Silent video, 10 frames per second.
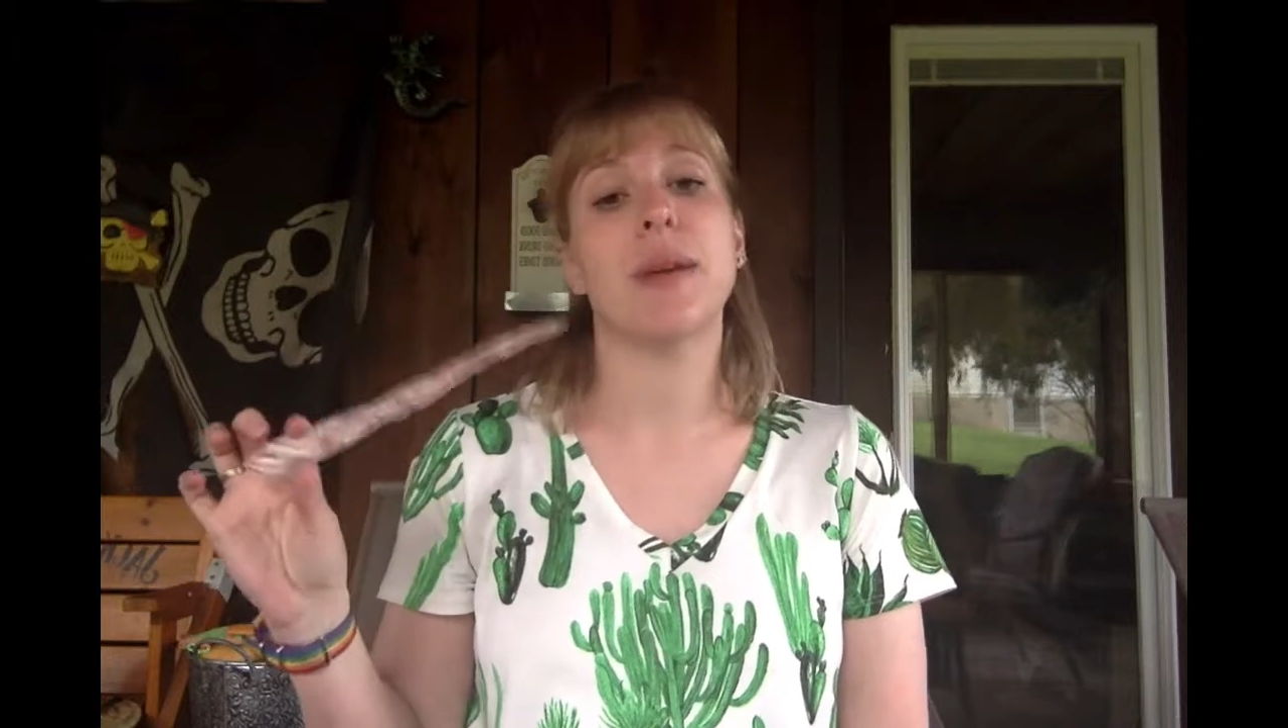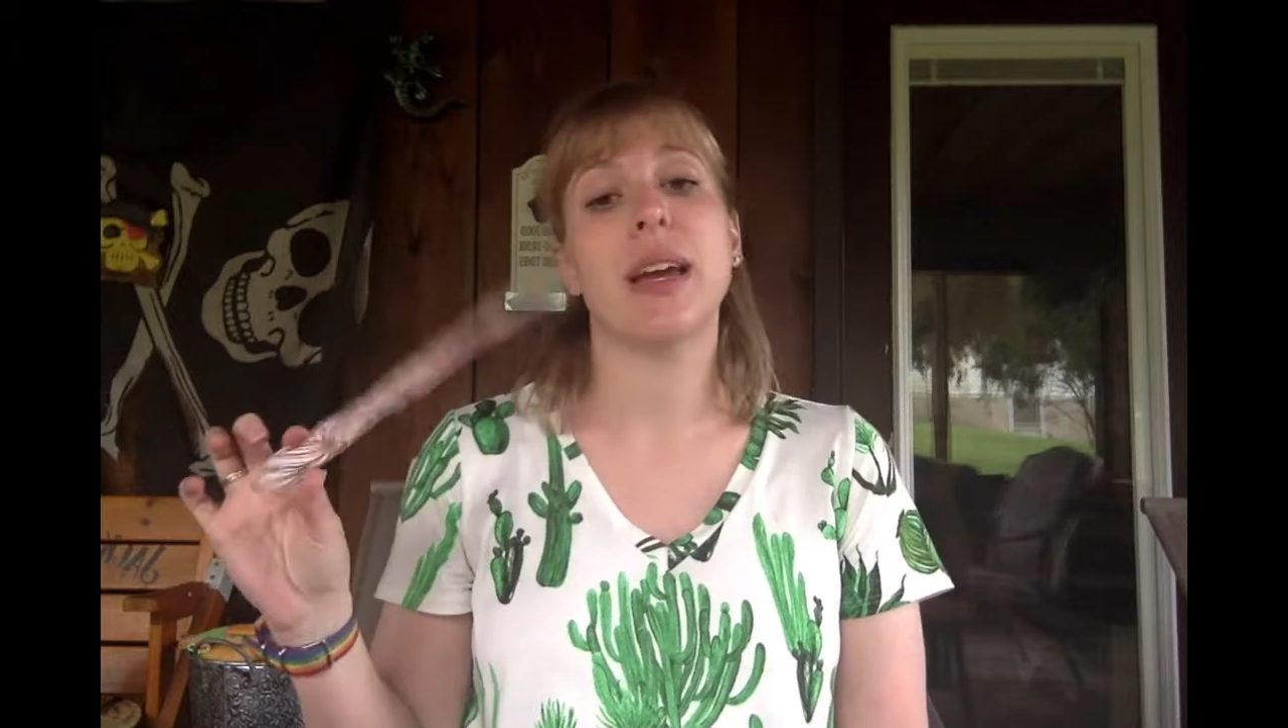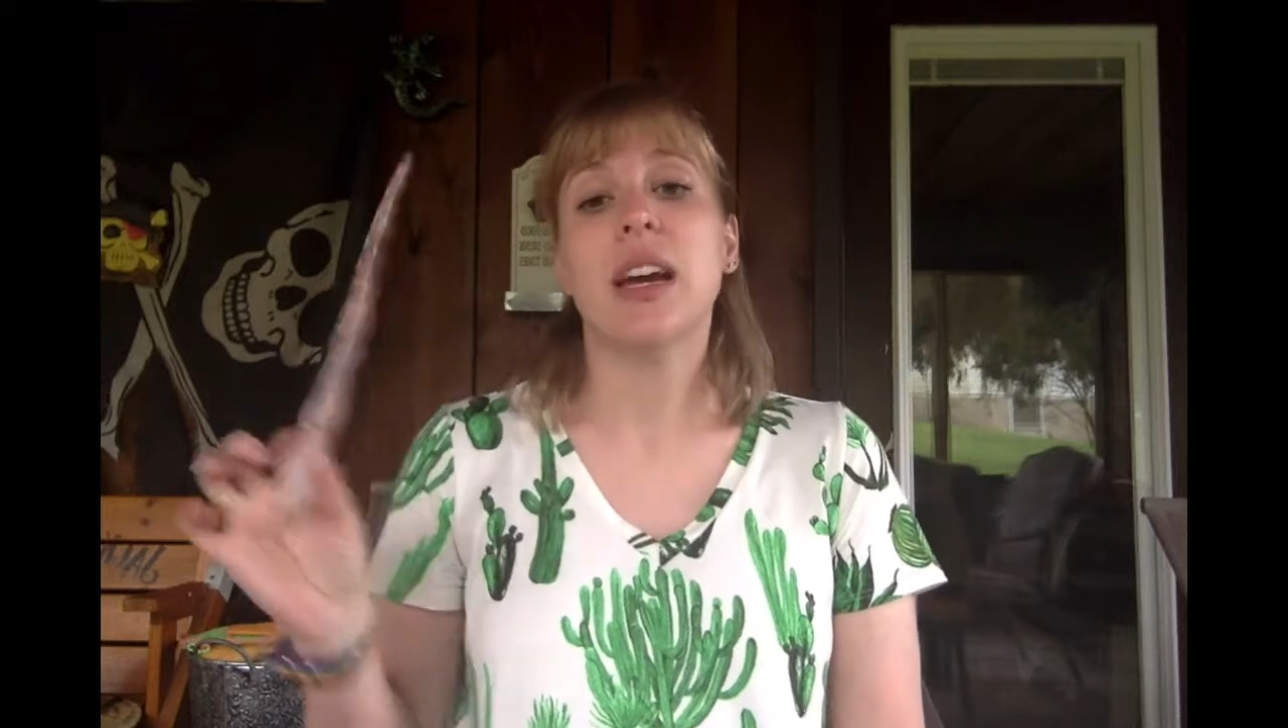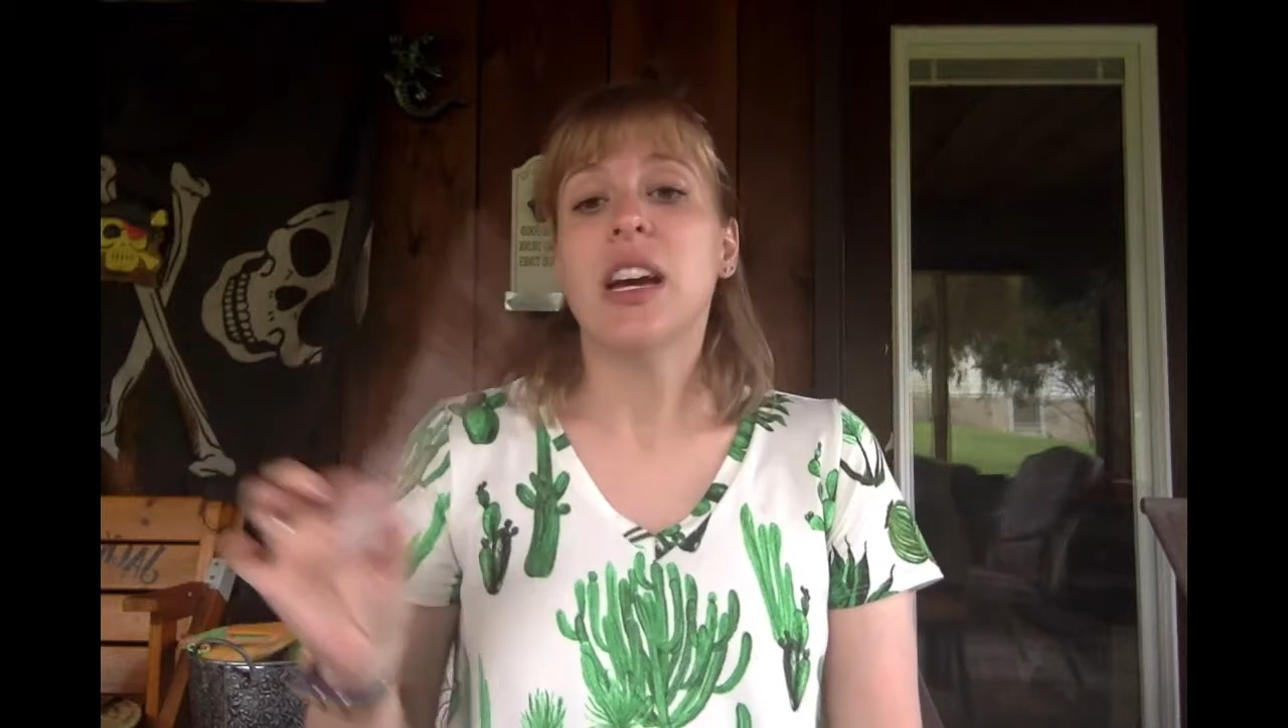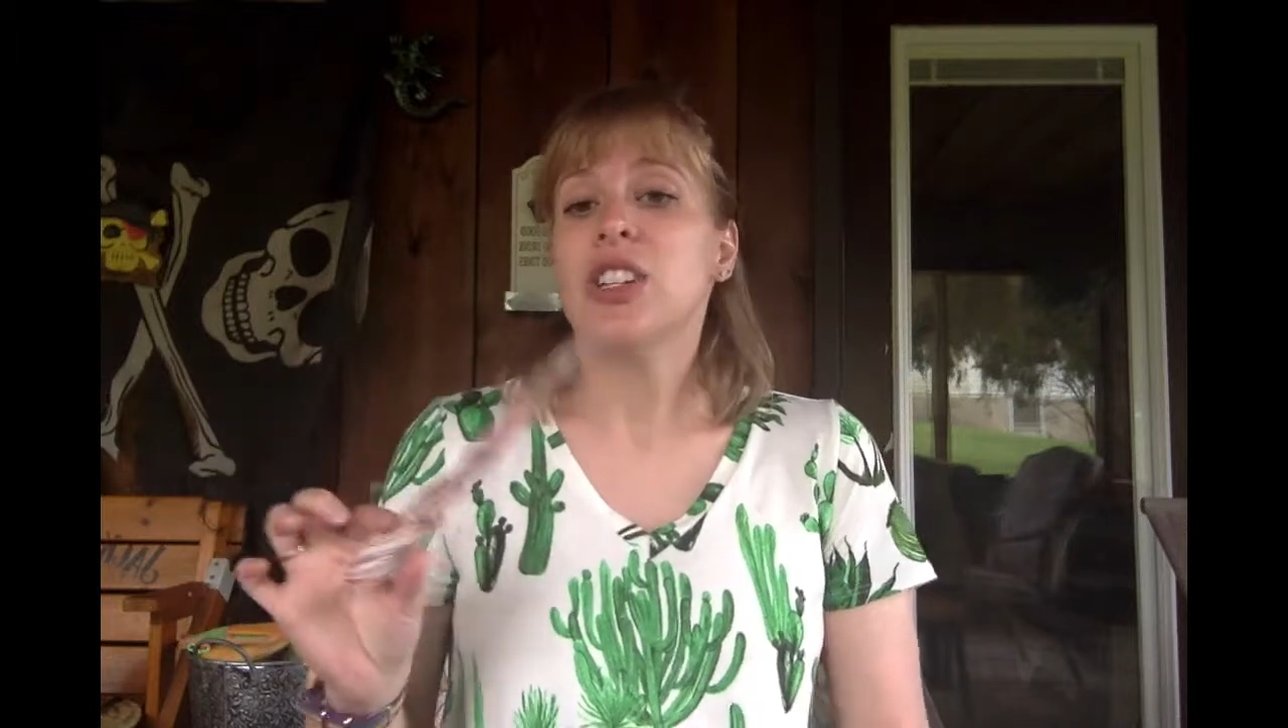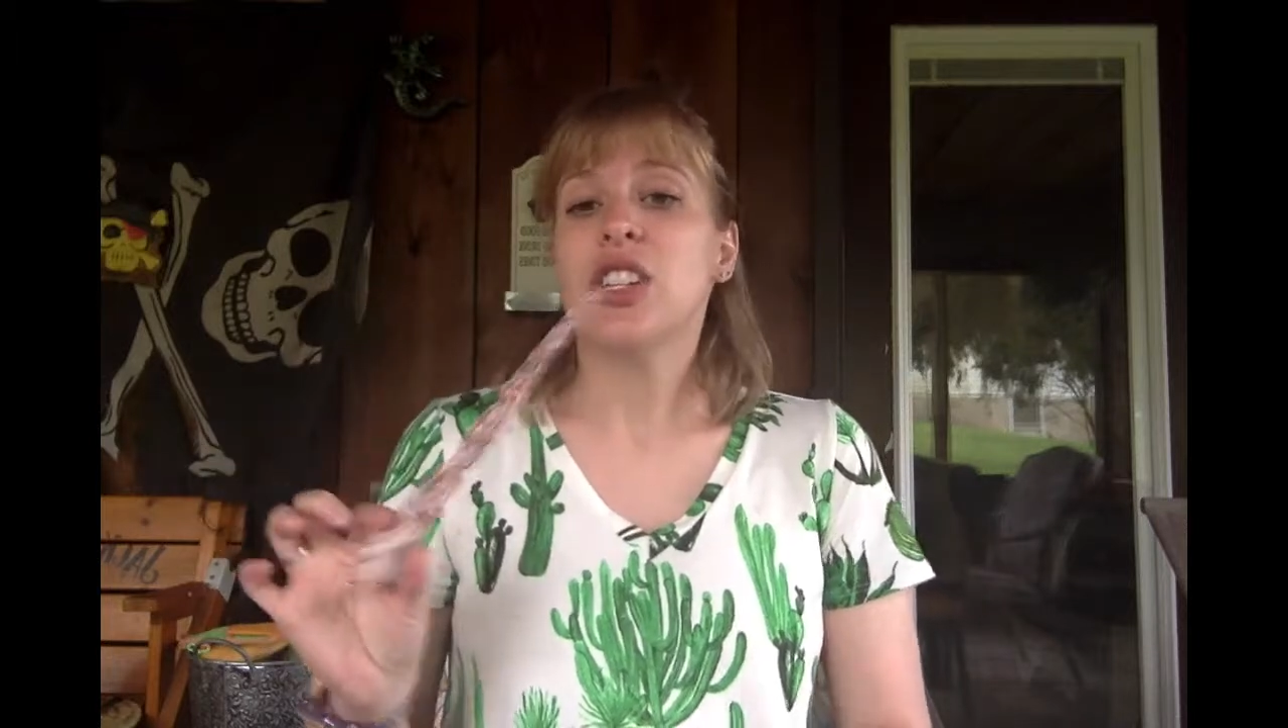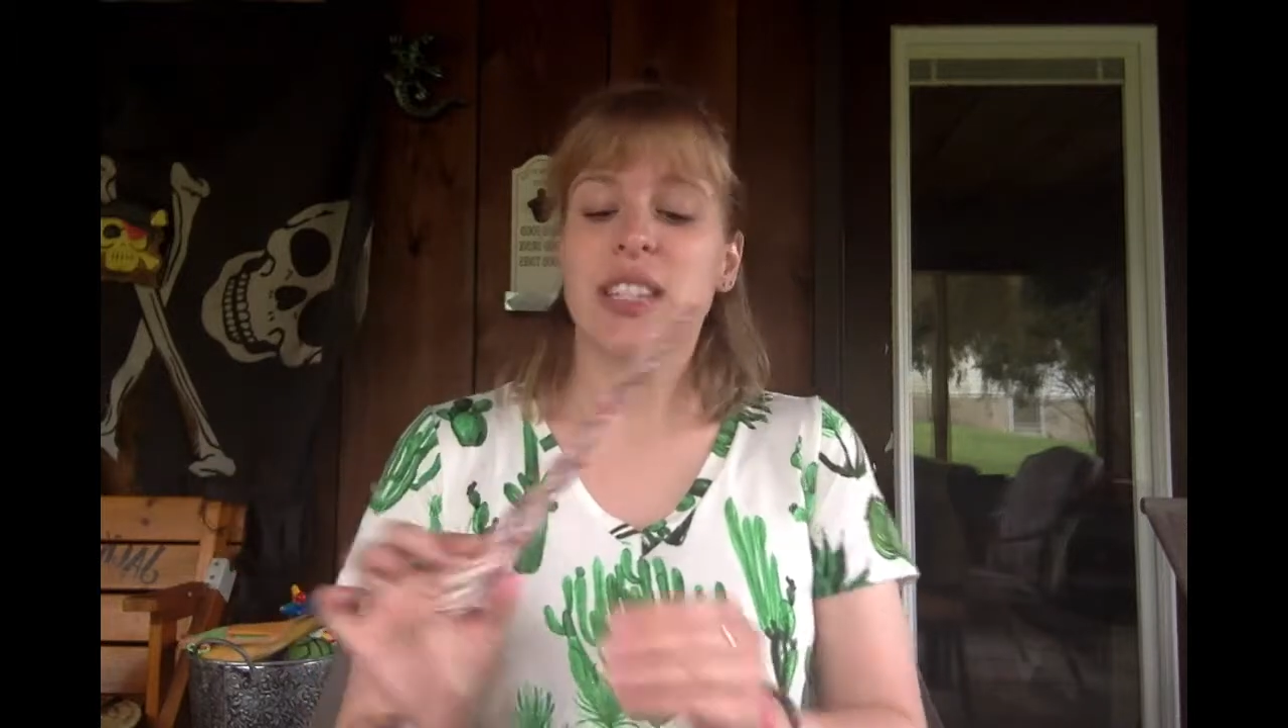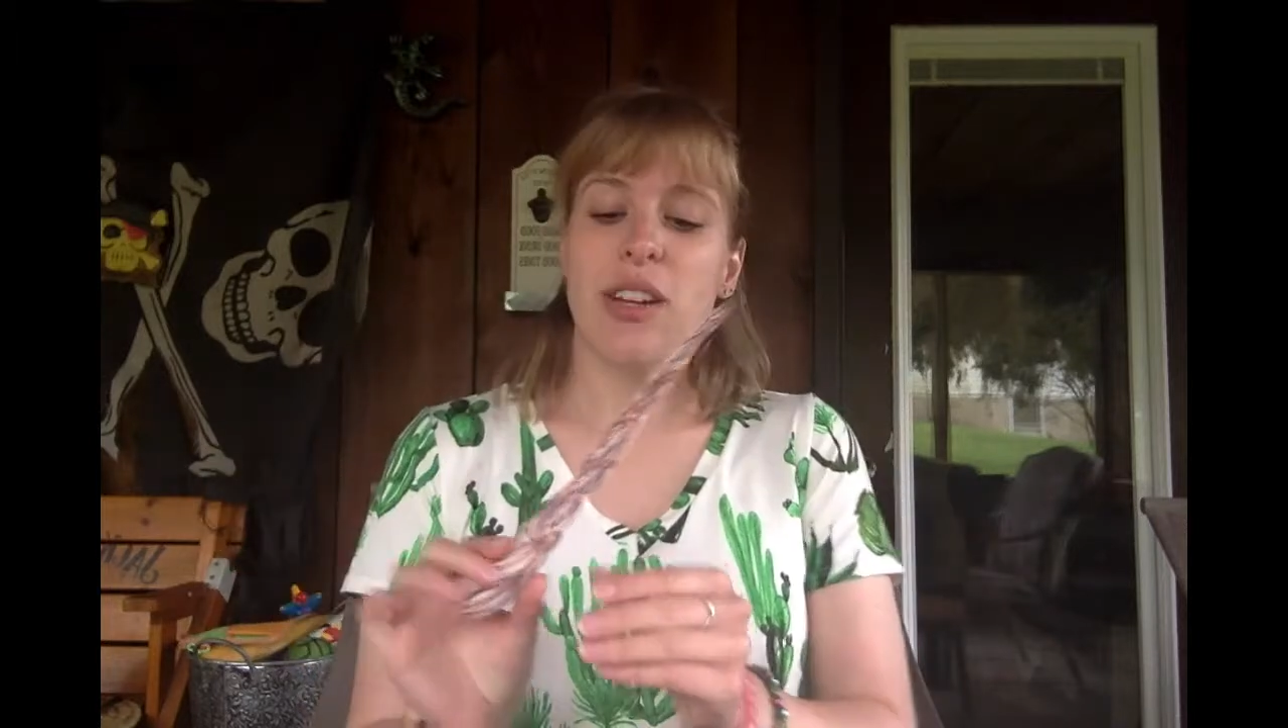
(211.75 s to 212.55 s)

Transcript: make just